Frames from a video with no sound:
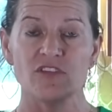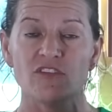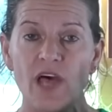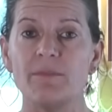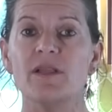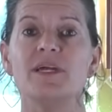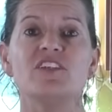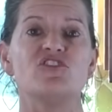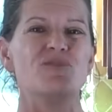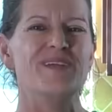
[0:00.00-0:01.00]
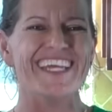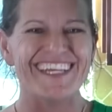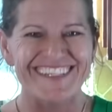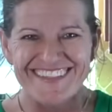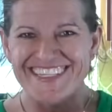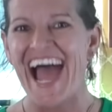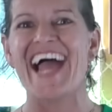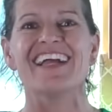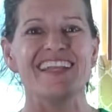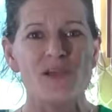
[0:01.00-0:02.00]
supplements should be
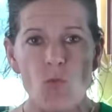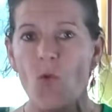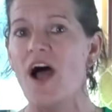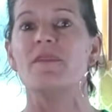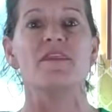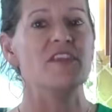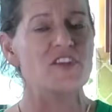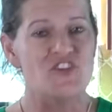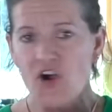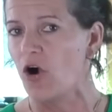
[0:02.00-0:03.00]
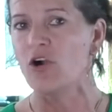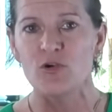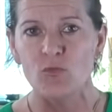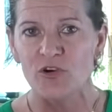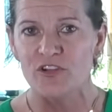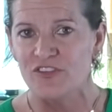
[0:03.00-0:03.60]
exactly what the darn word